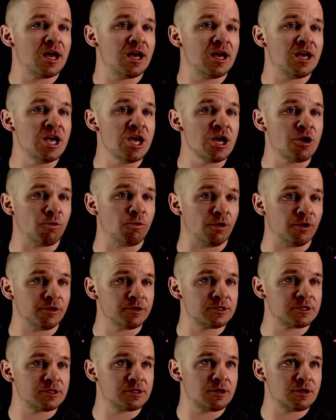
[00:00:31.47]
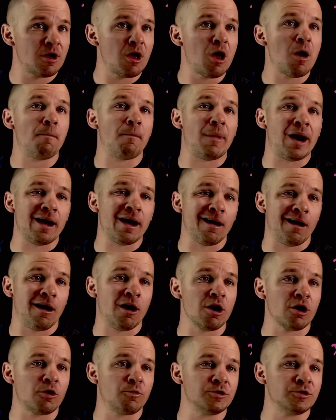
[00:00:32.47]
equals my
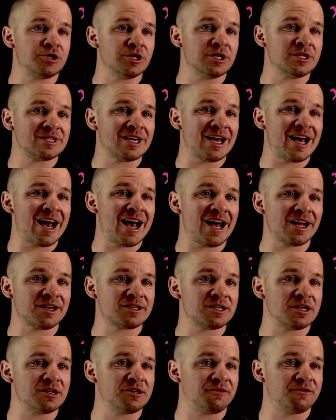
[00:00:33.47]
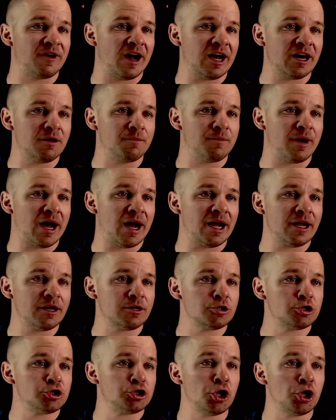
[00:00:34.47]
arc, which is x divided by
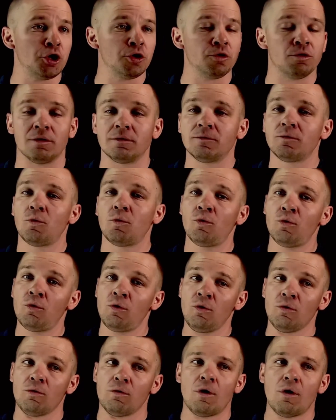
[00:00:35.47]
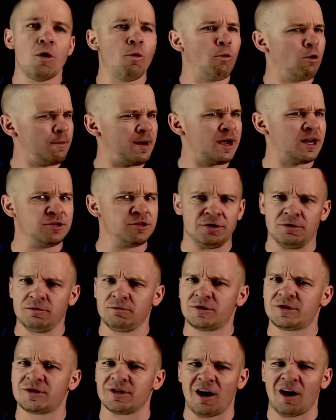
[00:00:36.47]
2. Woo! What am I going to do
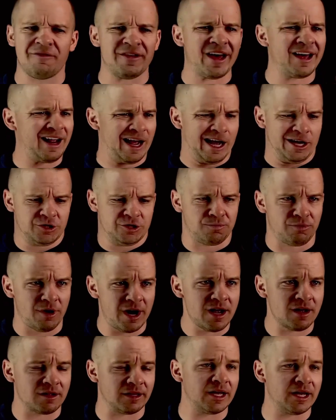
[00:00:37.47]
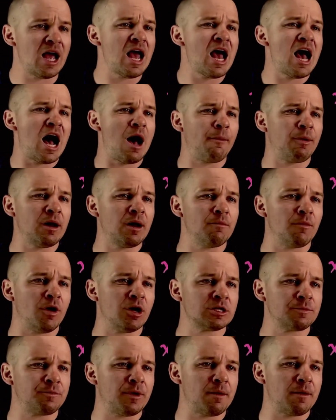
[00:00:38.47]
to solve that algebraically? How about I
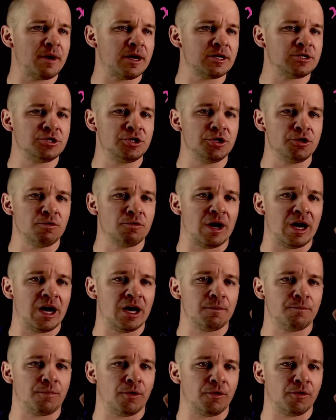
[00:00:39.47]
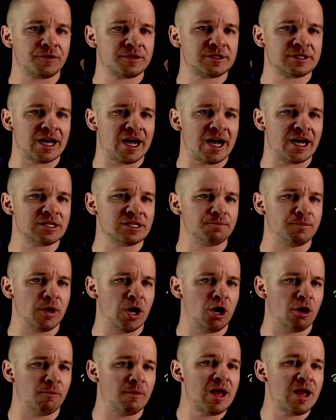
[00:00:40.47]
multiply by 2 on both sides?
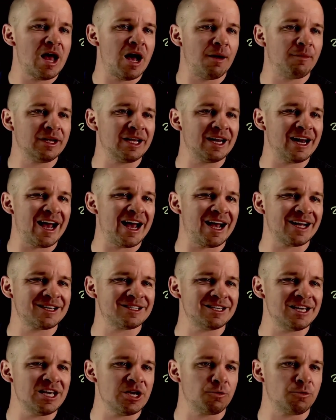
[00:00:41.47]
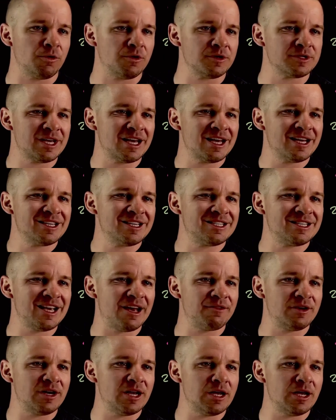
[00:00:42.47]
Boom. I'm going to get x equals
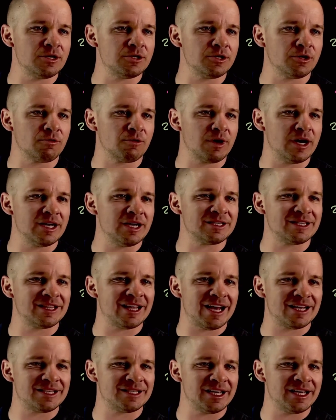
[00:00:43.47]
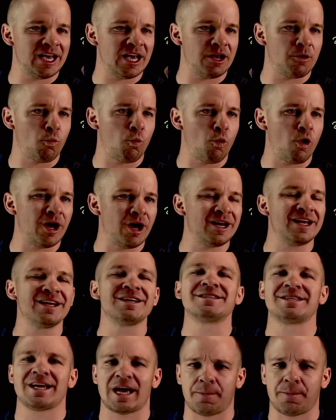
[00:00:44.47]
70 degrees. That's it. One
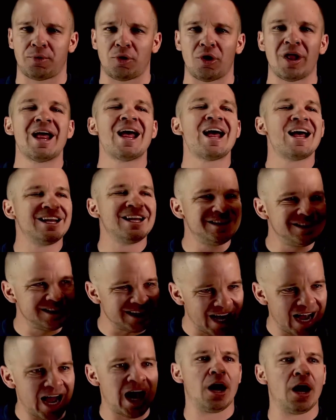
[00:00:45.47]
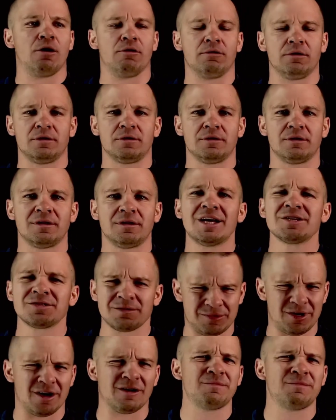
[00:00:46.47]
example down. That's what
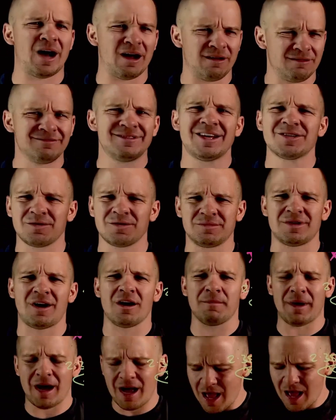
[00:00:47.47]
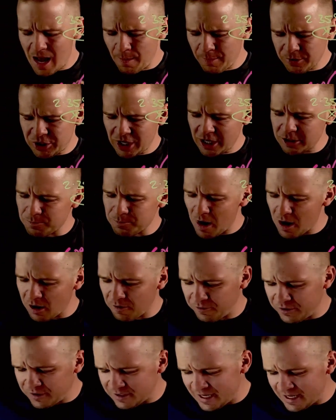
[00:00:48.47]
I'm talking about. That's what I'm talking about. I'm going to change marker
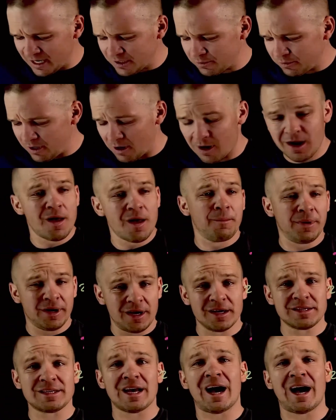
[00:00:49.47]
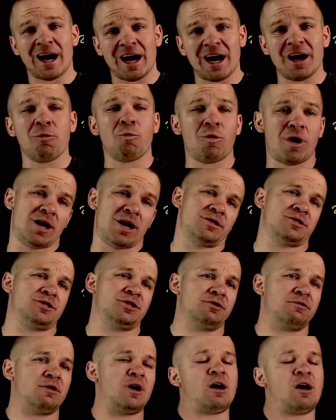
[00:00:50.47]
for this next one here because I want
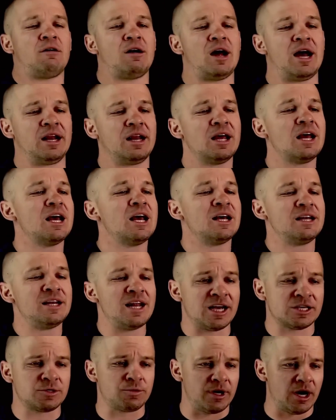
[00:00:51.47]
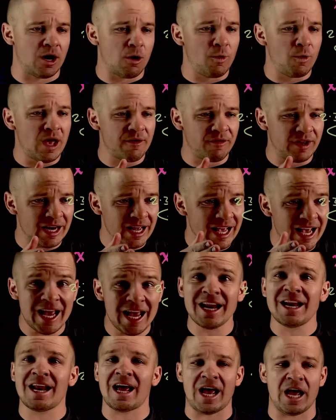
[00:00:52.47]
to. All right. Next one here. We have an
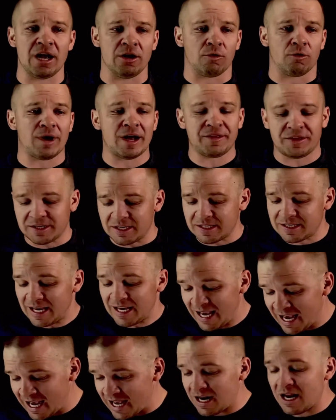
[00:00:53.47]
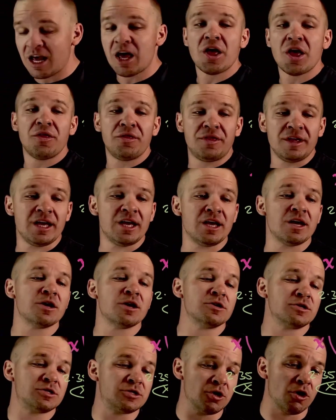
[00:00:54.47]
in angle, right? This is in the
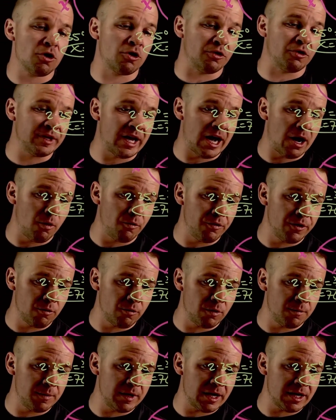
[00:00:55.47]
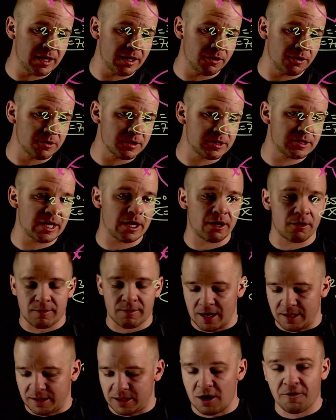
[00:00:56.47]
circle. Now, there would be a little center
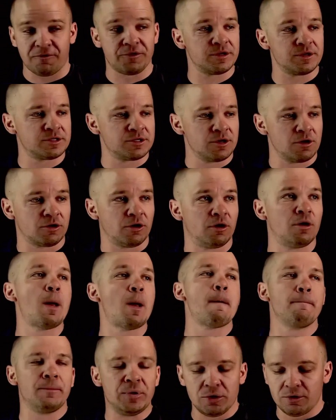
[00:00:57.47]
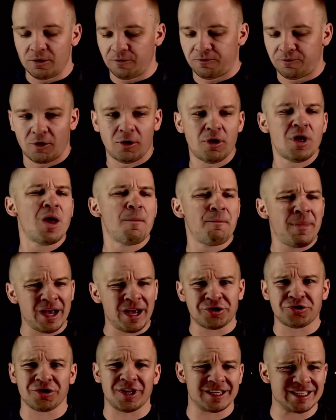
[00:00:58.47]
right there for the circle. Beautiful. Make
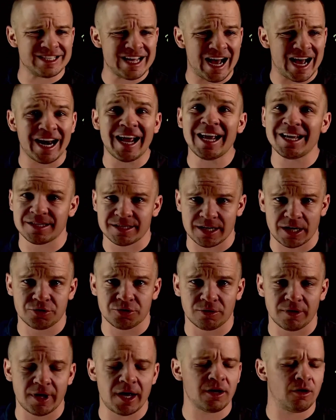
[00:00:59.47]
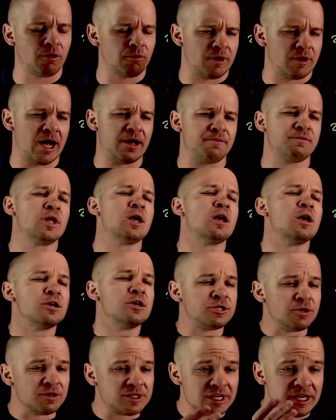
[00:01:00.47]
sure that's not a central angle, right?
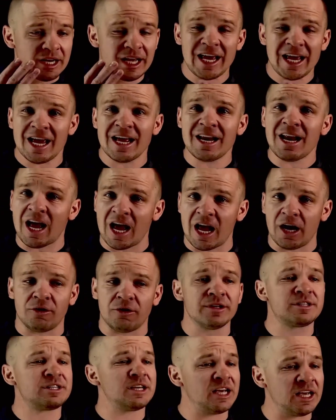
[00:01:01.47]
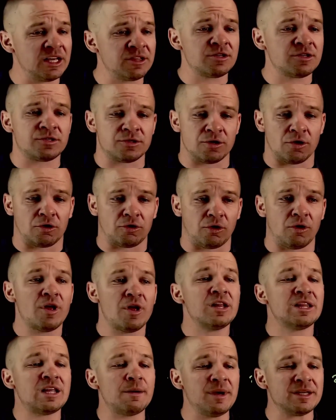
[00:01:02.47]
So it's an in angle. It's in the circle.
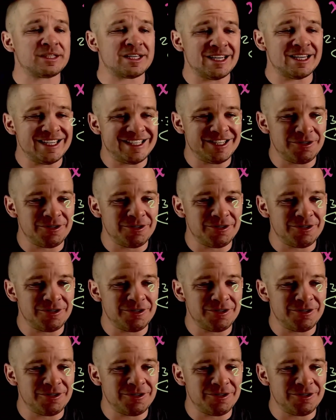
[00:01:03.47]
That means I need